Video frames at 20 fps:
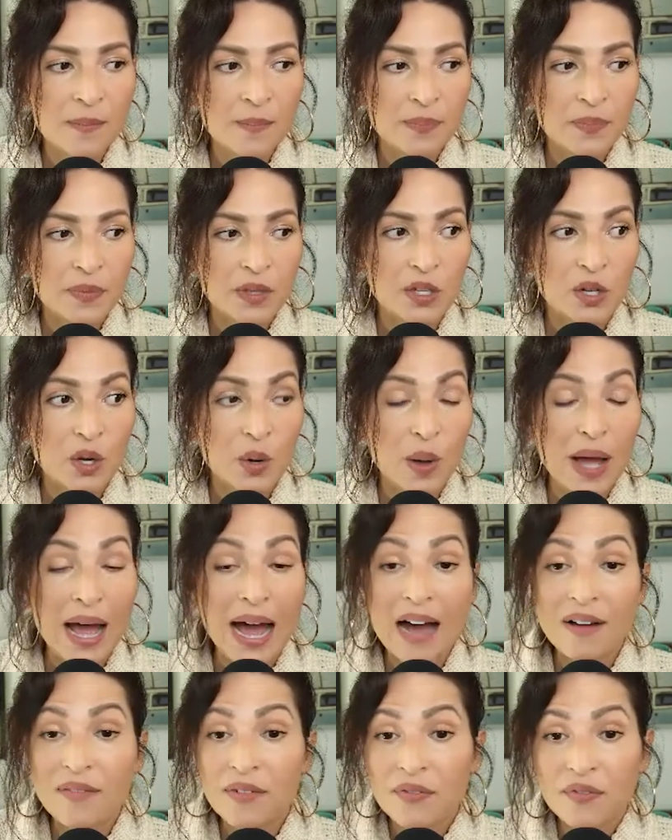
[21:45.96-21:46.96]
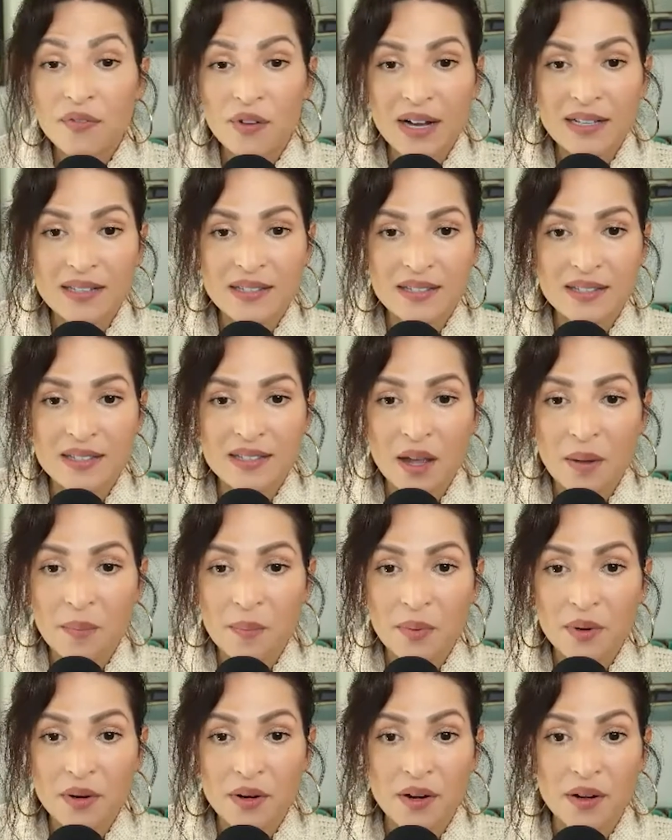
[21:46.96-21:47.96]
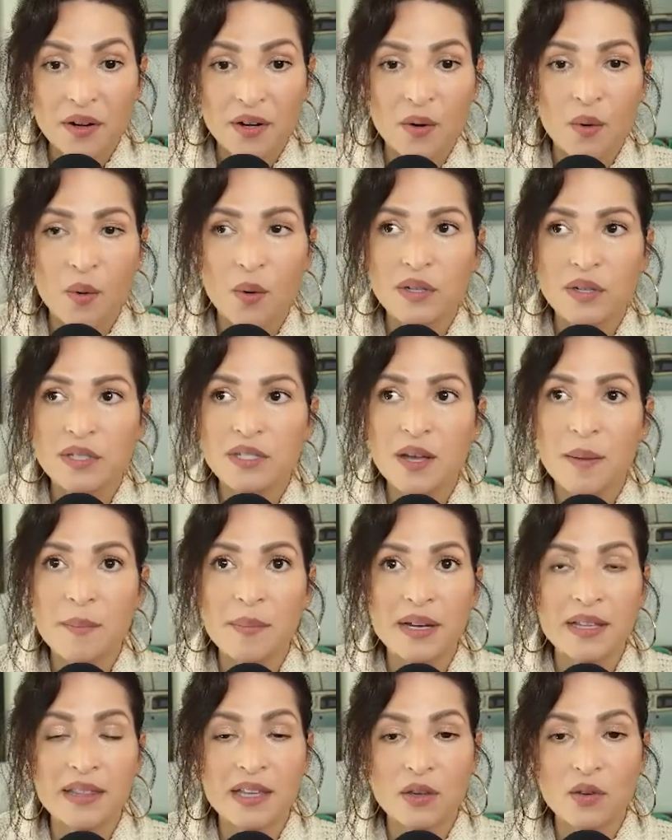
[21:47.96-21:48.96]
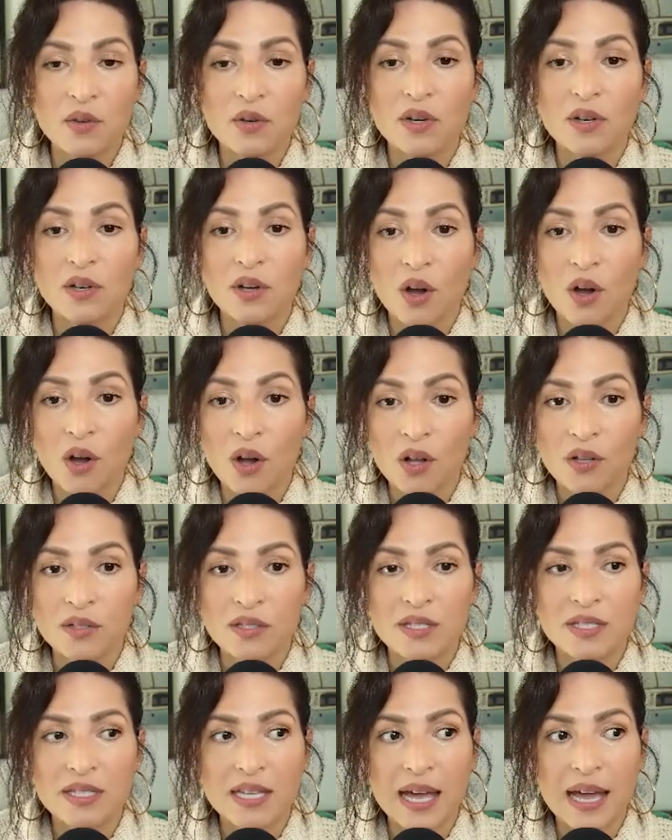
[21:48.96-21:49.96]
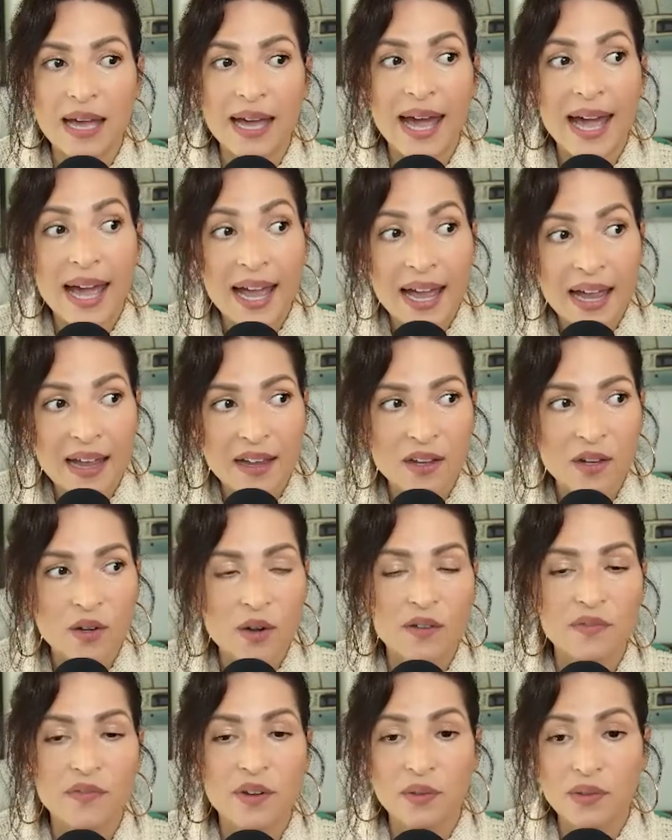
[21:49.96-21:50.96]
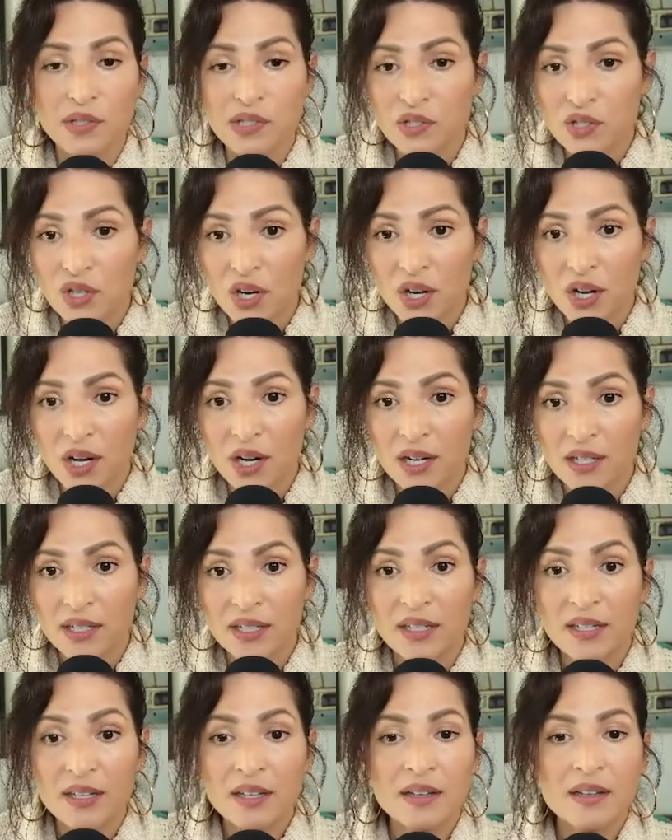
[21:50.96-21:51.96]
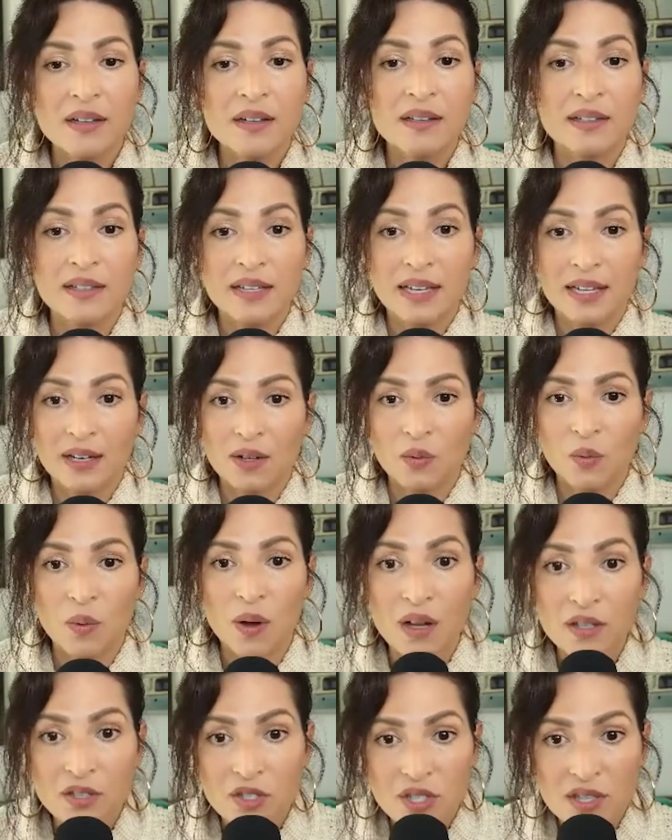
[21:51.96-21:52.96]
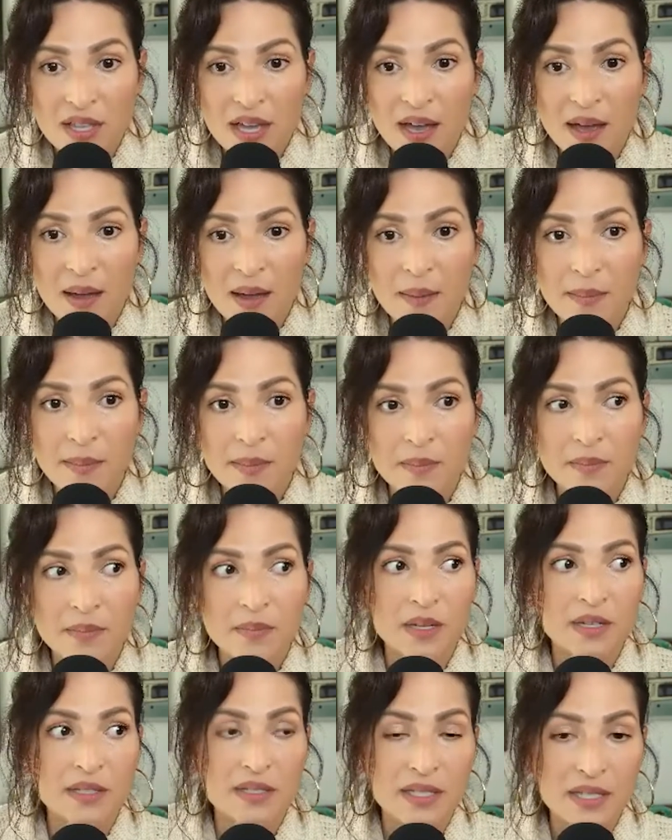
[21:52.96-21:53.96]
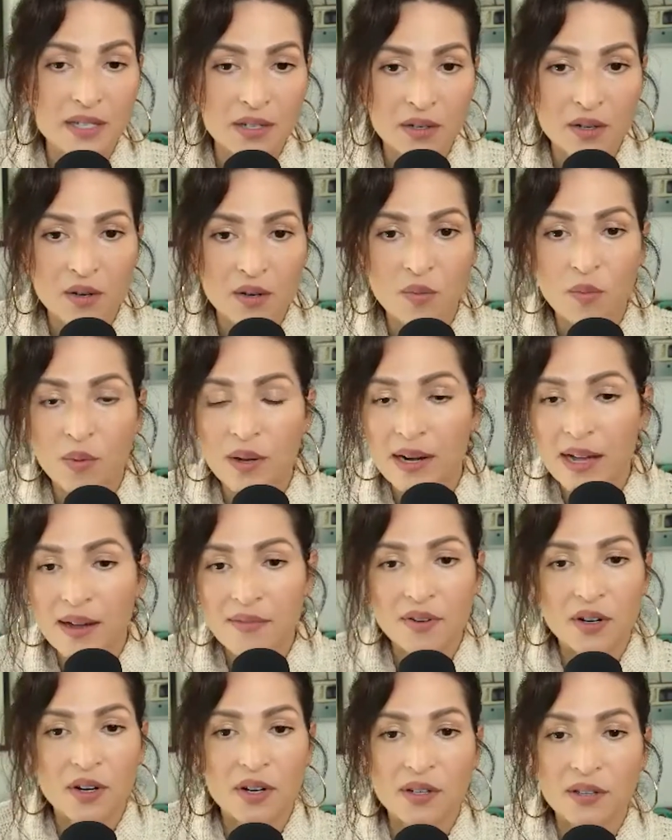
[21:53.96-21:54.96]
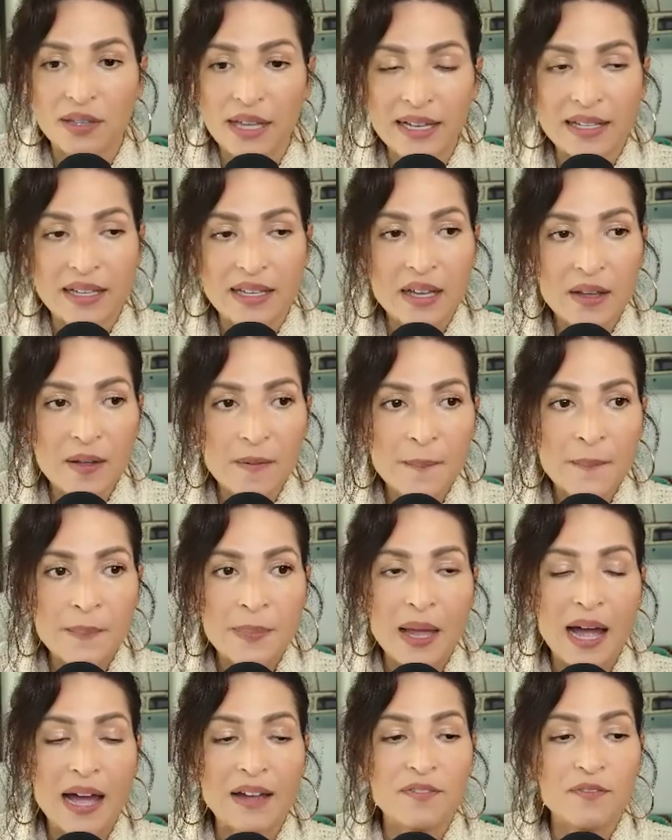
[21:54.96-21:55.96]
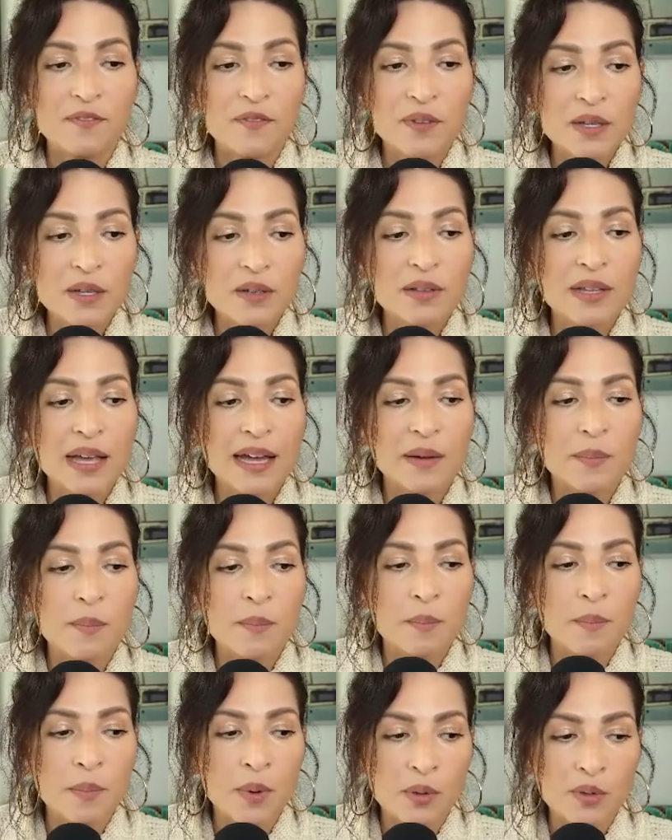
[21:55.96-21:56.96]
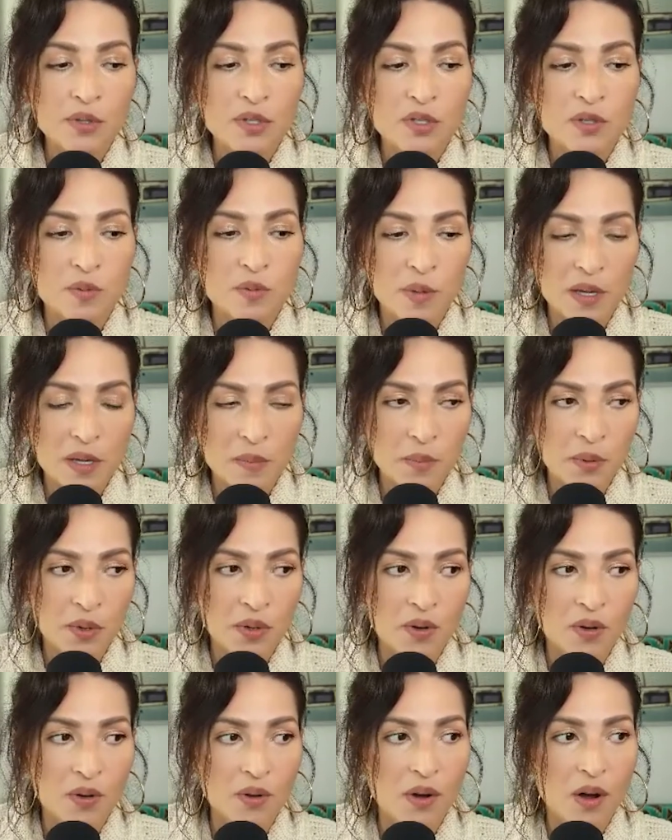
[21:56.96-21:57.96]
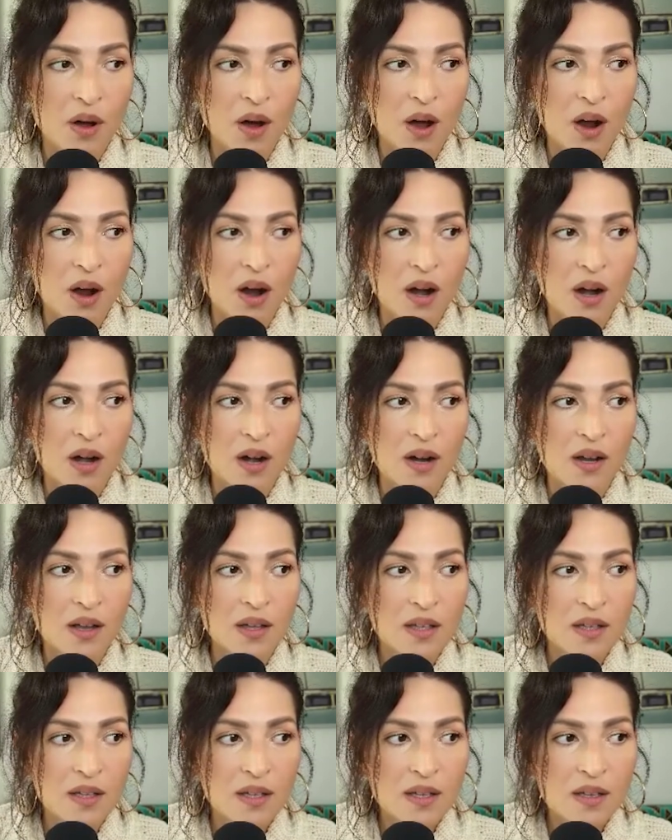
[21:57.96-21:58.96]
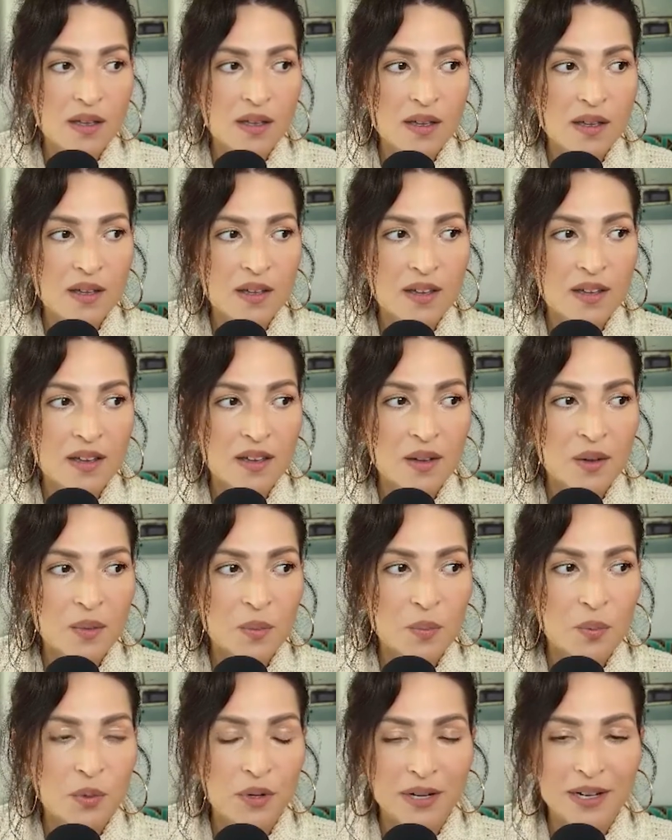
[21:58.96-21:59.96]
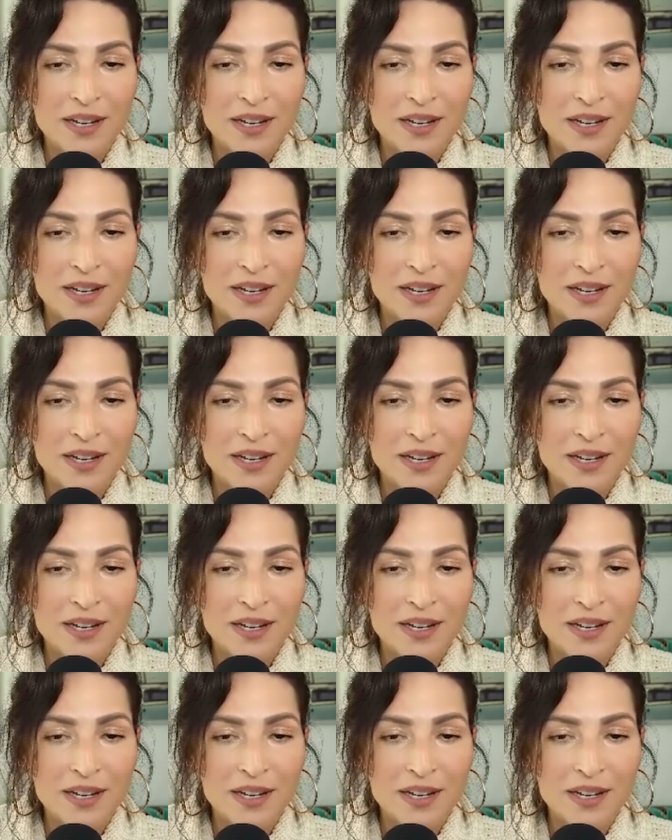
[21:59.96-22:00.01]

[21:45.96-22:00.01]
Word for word: you know, have a friend's number or somebody that you can call to say, hey, you know, I found this dog can you watch them until whatever? Like, I feel like most people are pretty